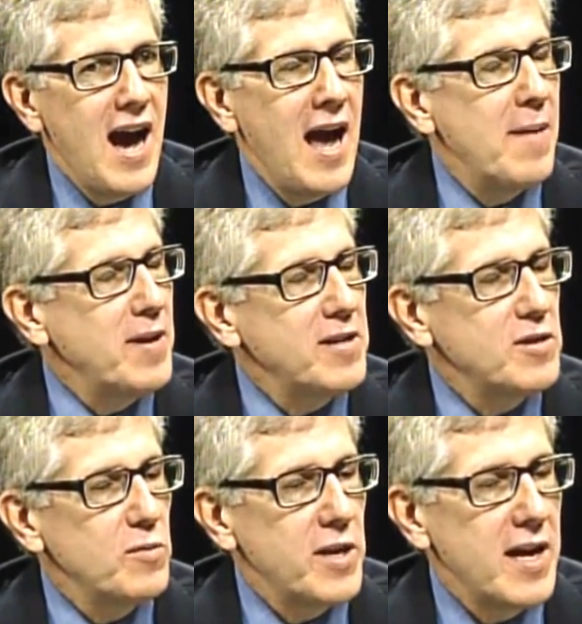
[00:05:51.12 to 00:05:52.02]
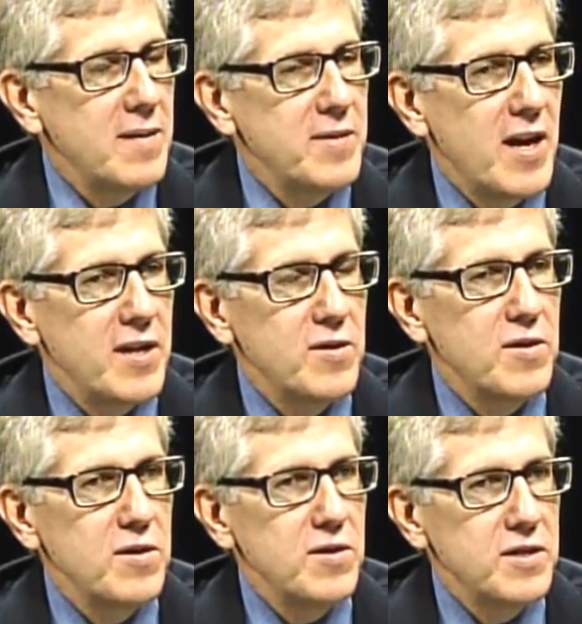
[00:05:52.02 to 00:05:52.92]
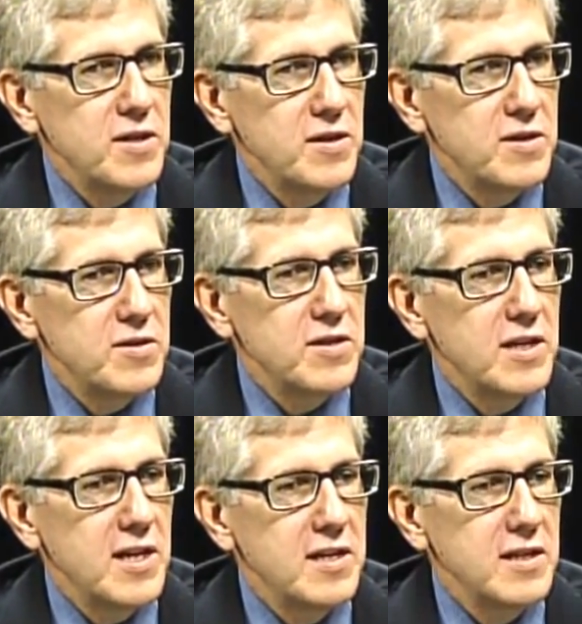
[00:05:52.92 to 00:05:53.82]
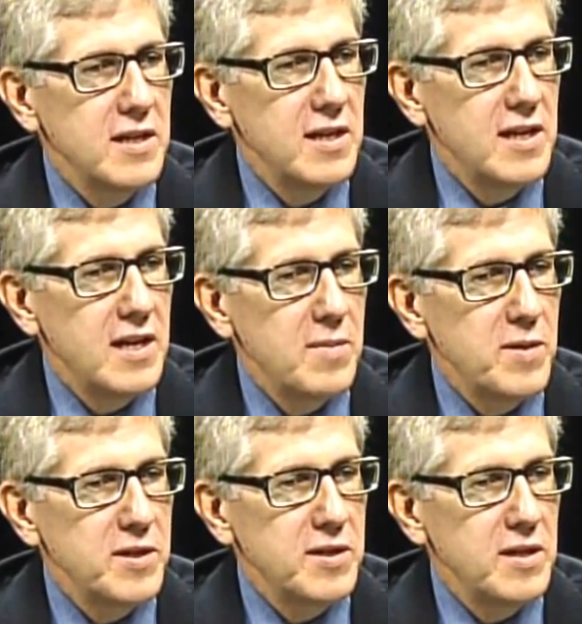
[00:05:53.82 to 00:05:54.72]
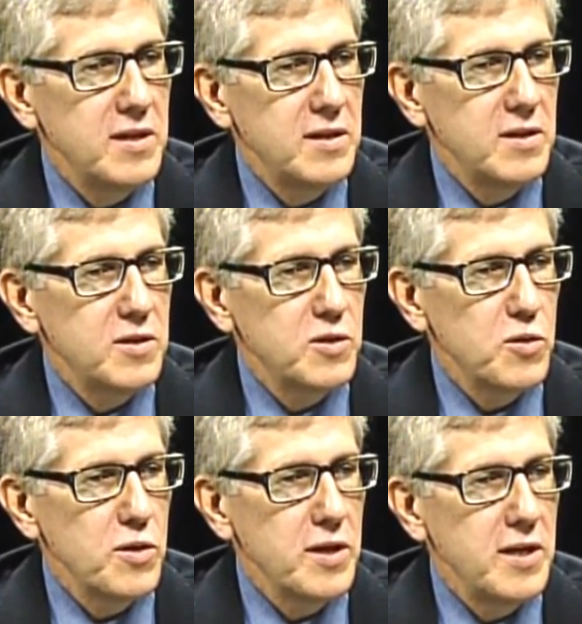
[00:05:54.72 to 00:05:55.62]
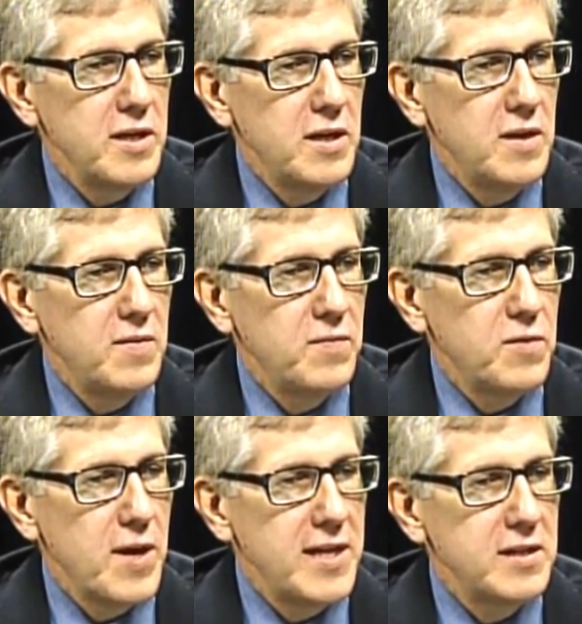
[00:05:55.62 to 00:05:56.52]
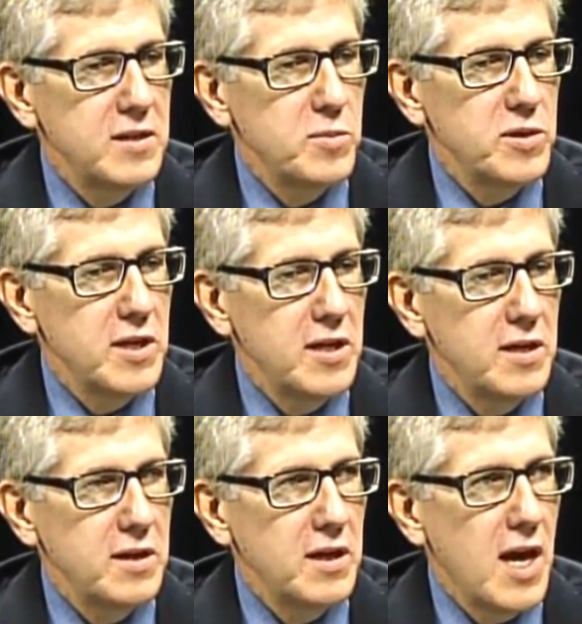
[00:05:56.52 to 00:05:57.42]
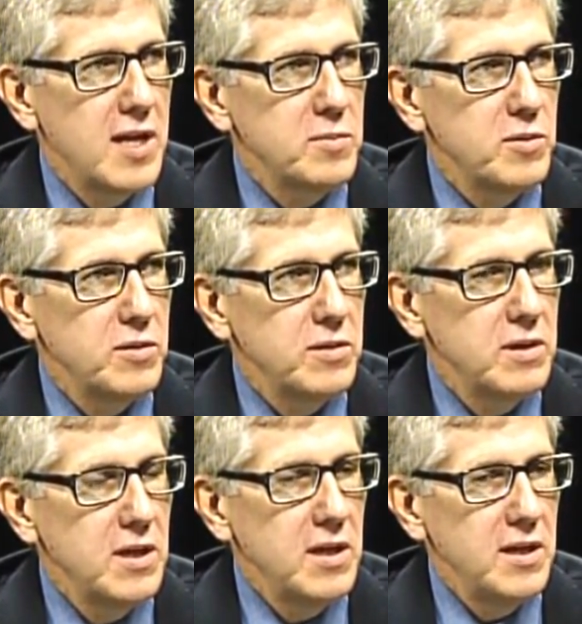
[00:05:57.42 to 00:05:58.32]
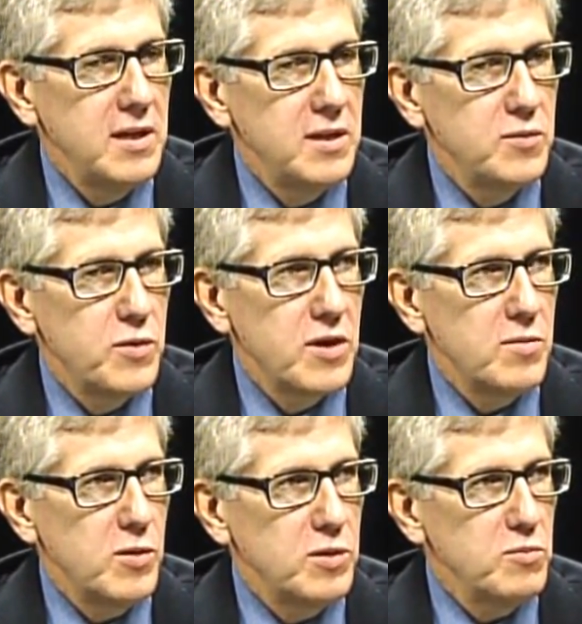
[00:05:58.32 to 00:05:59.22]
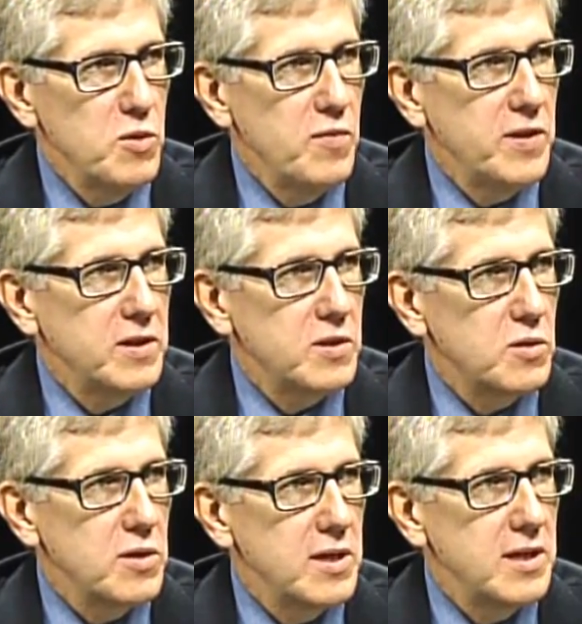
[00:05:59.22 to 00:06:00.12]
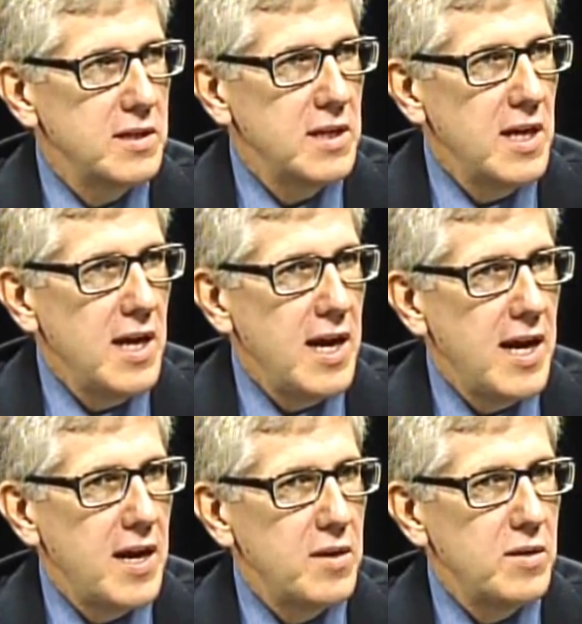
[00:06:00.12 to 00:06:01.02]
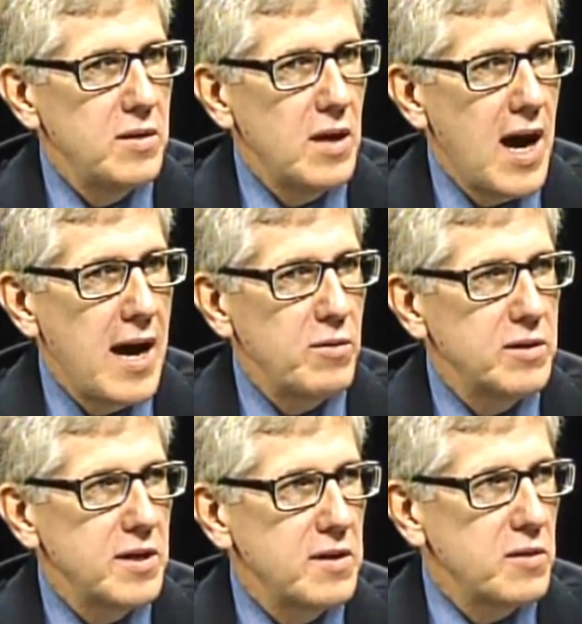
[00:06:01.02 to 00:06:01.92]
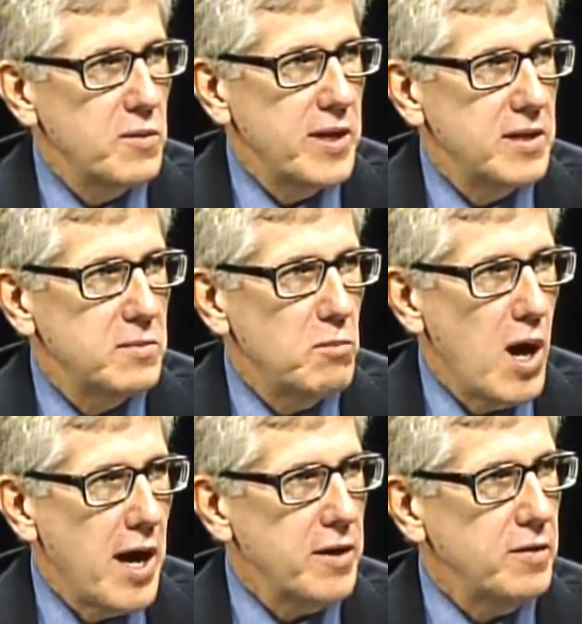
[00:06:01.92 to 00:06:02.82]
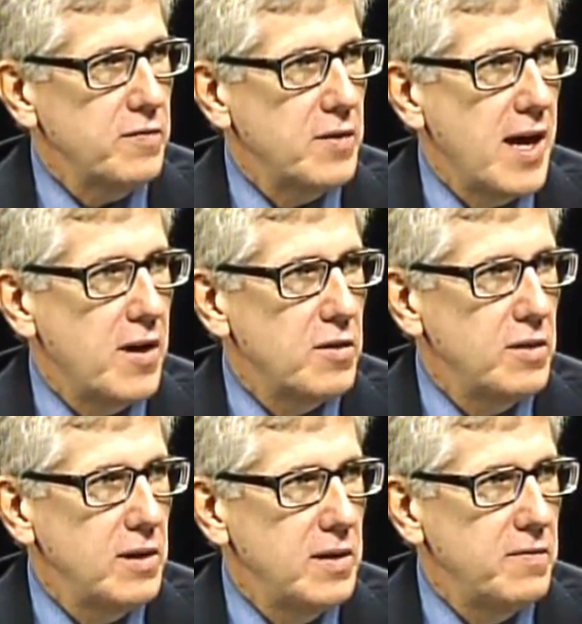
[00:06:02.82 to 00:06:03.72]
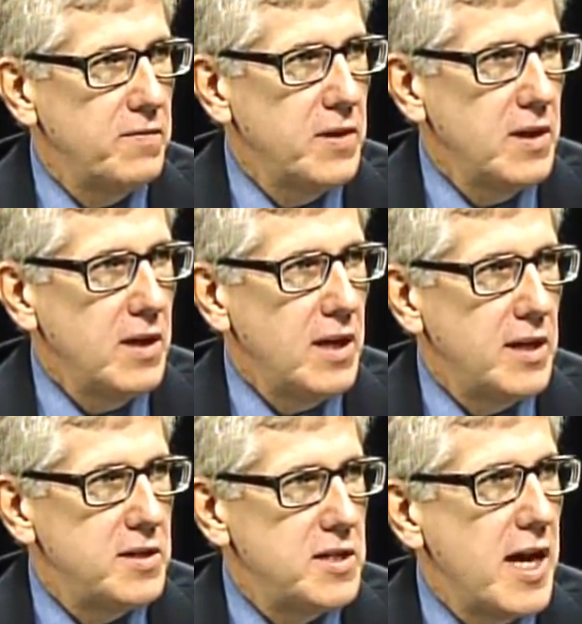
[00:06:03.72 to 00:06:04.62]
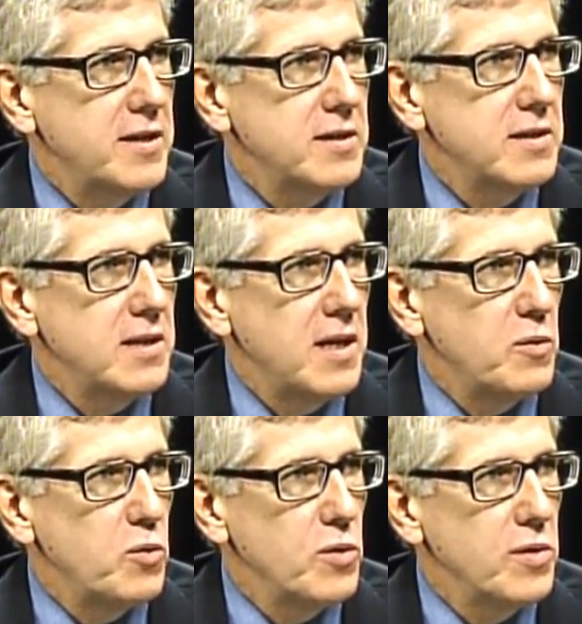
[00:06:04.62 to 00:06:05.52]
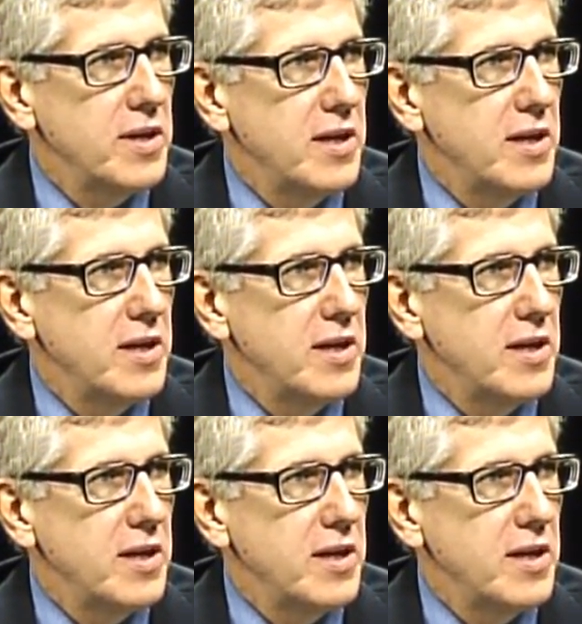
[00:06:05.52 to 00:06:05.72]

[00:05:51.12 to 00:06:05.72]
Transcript: I. am not sure what I am now. I go to the Unitarian Church occasionally, and, and I must say that the story of Christ as presented in the Gospels is one of the most moving stories, and I would say the greatest model for how to live a just and worthy